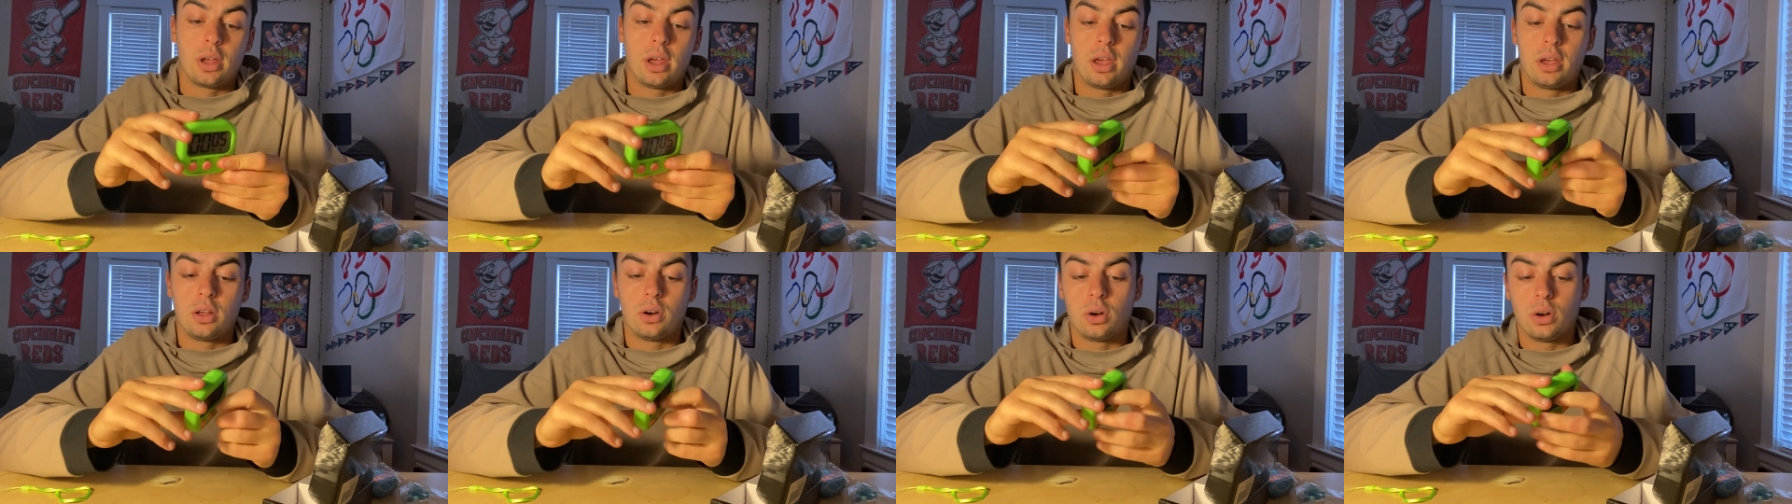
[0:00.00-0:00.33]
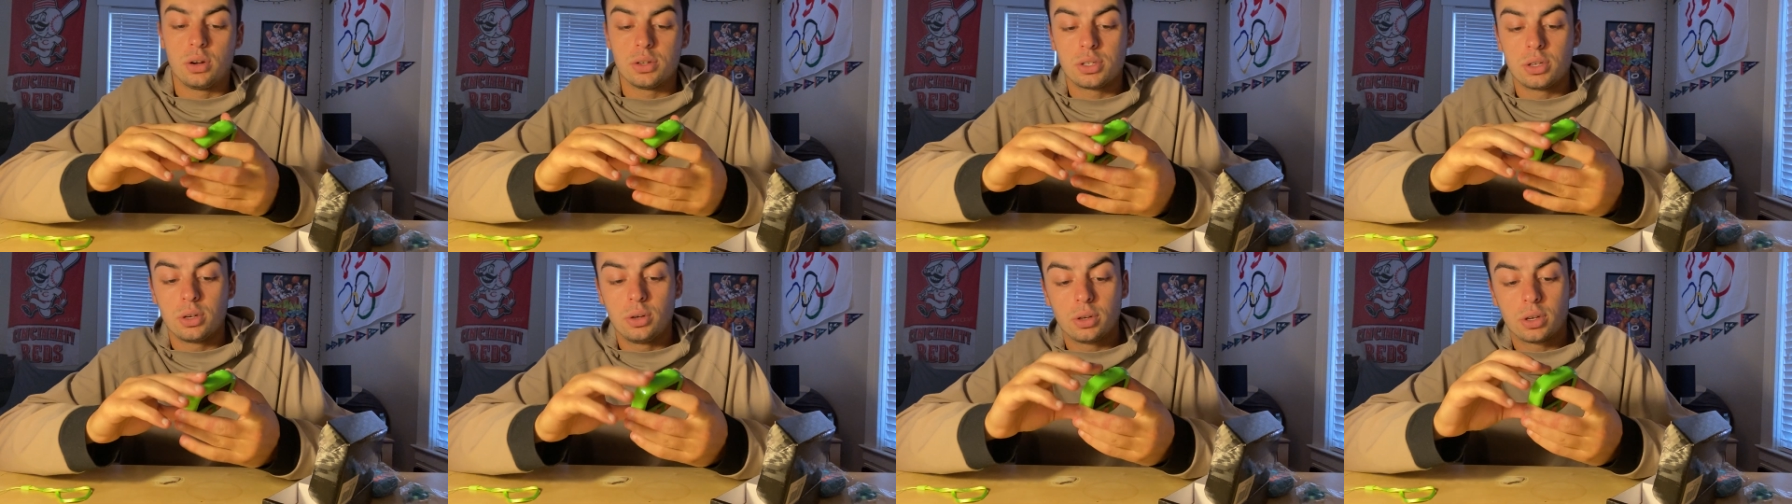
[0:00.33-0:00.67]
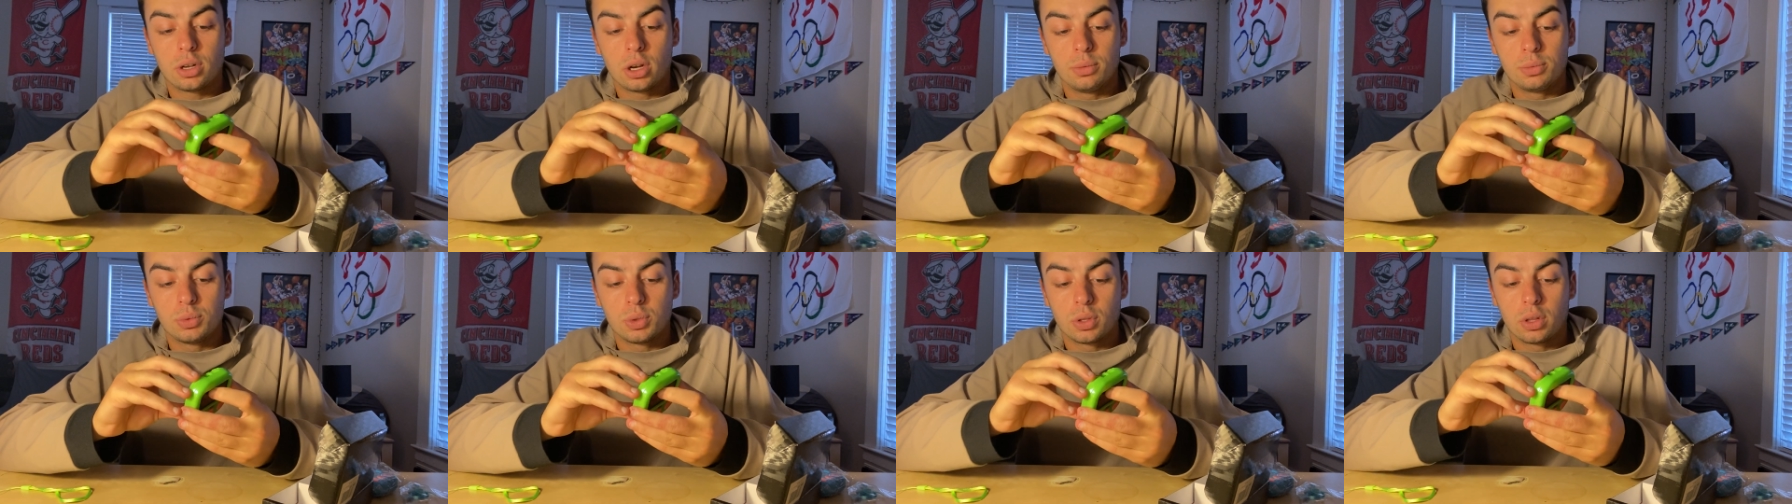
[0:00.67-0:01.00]
and also it
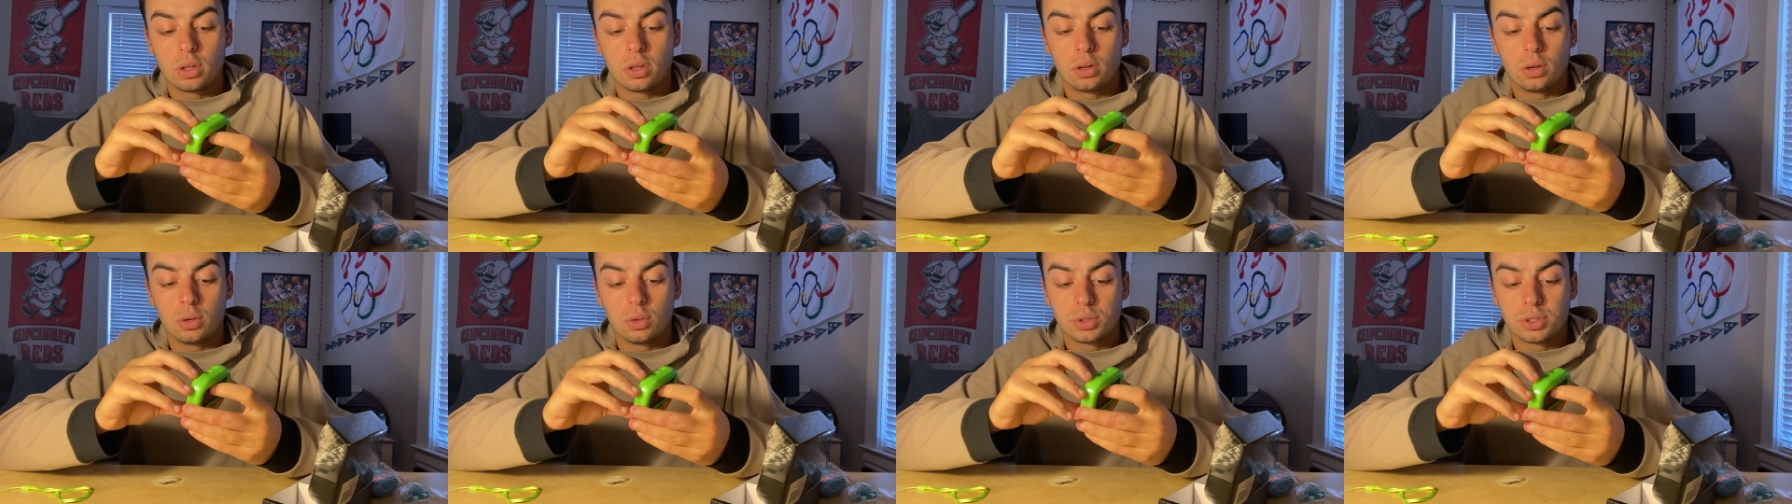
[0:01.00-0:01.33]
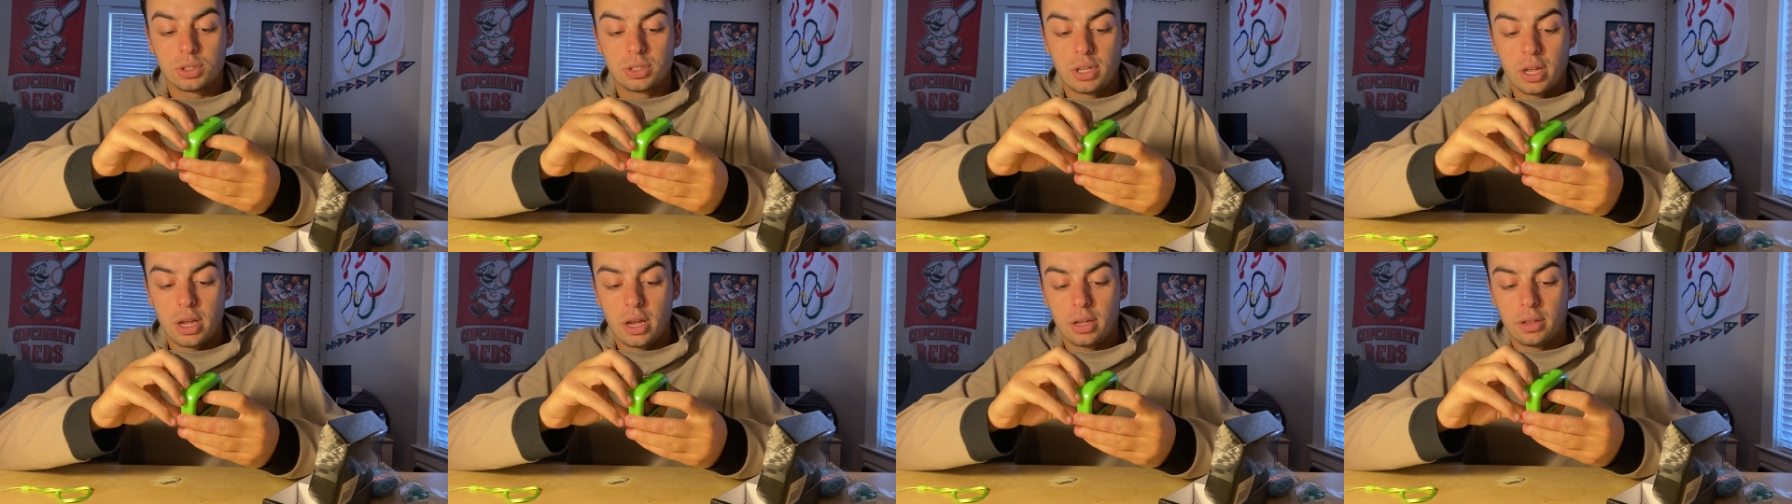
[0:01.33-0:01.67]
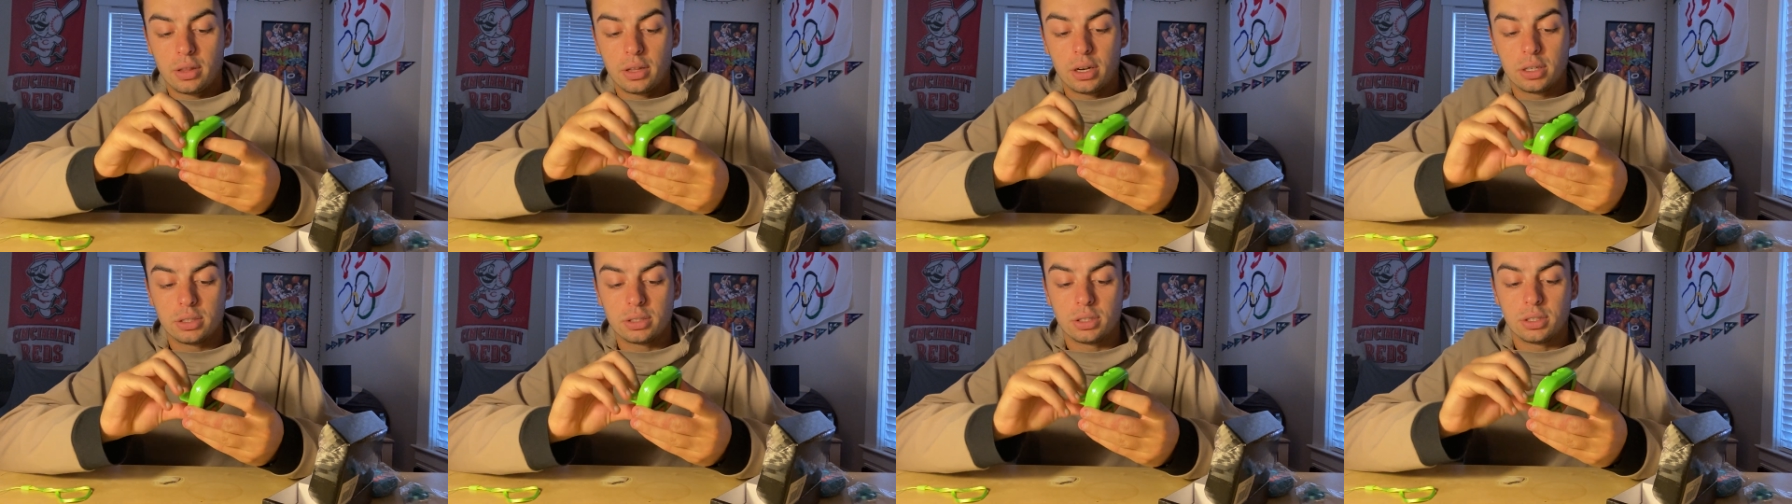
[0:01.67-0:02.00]
comes with a little
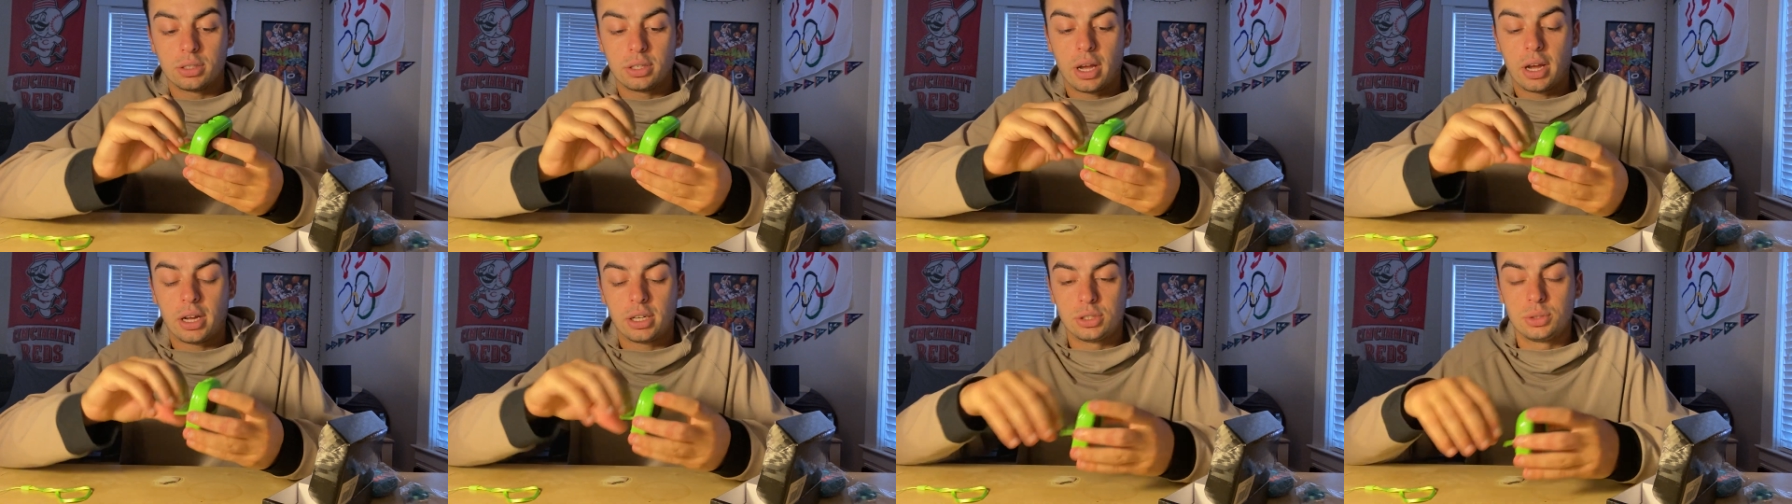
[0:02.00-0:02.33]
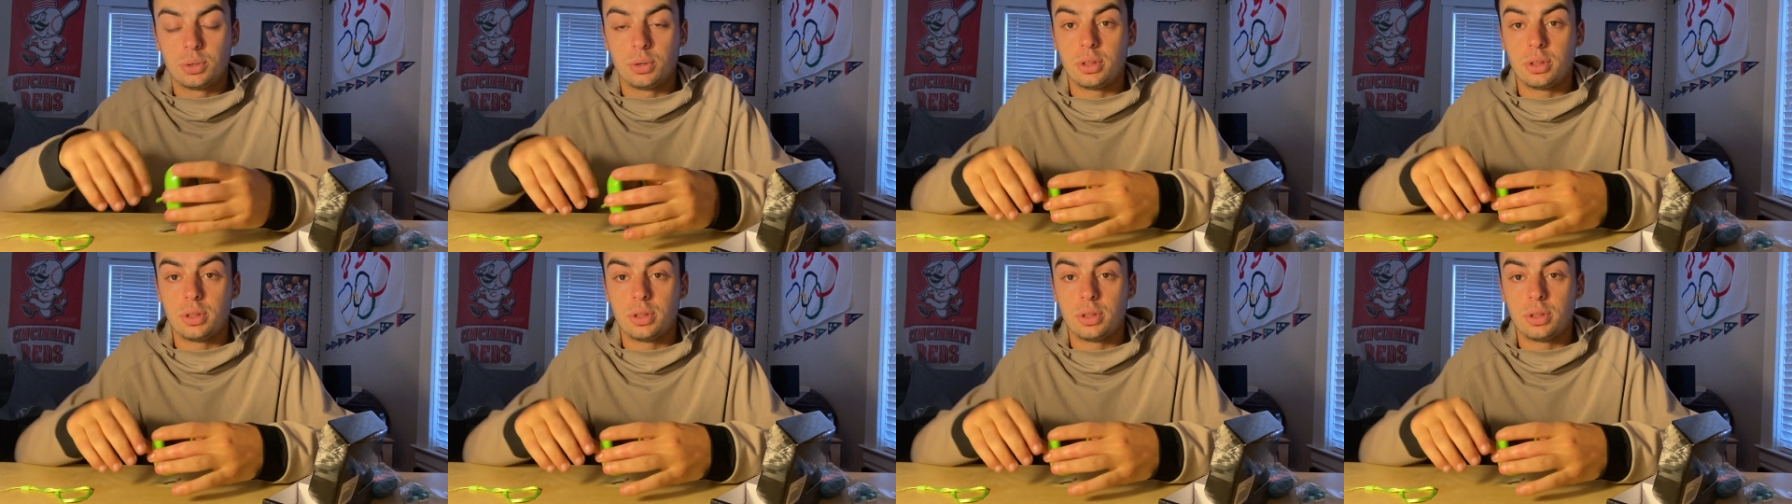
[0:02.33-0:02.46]
stand that it's attached